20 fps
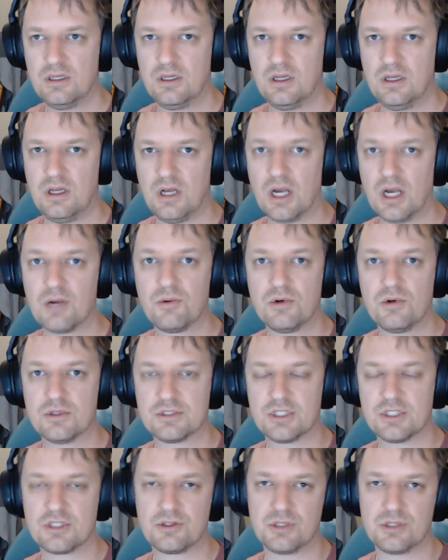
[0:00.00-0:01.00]
I want to
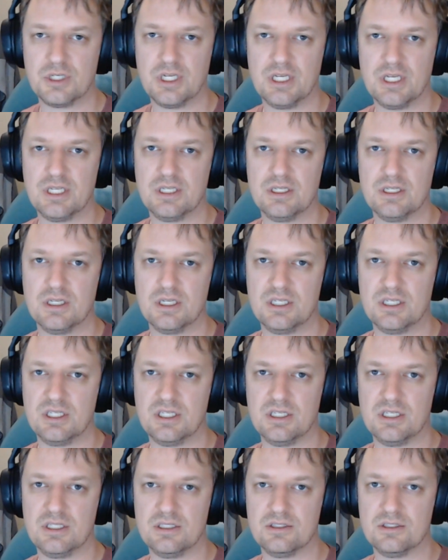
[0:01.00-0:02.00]
create
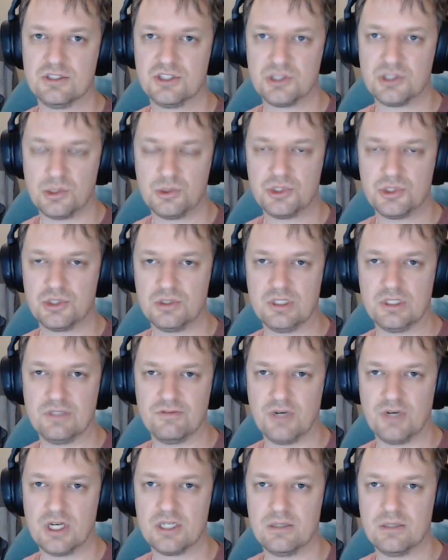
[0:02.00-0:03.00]
a social
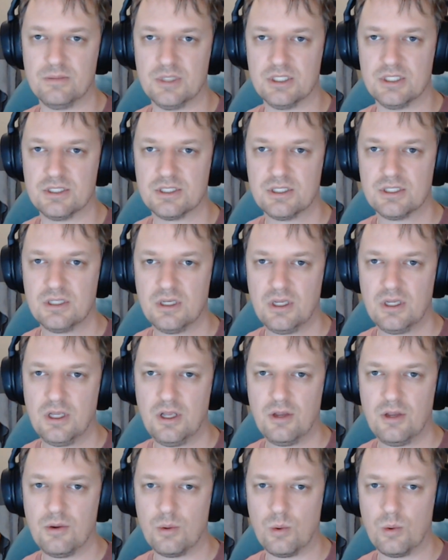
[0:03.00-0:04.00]
environment
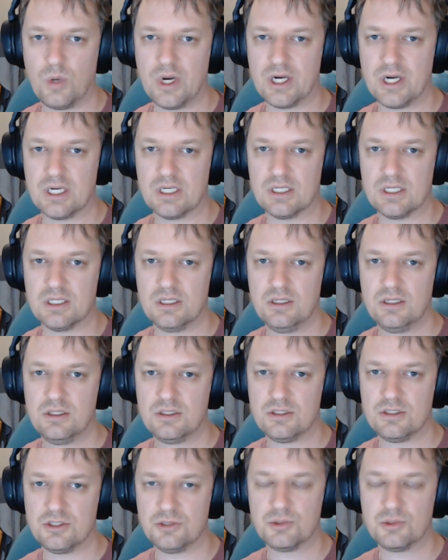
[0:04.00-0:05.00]
where
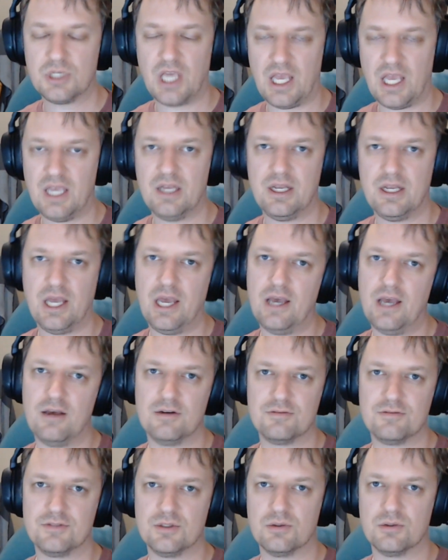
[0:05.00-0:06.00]
you can have
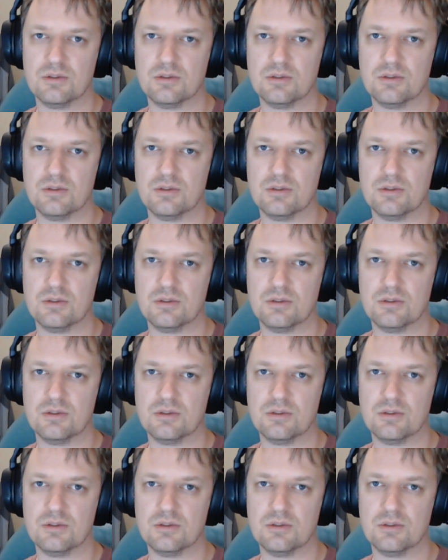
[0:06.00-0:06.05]
your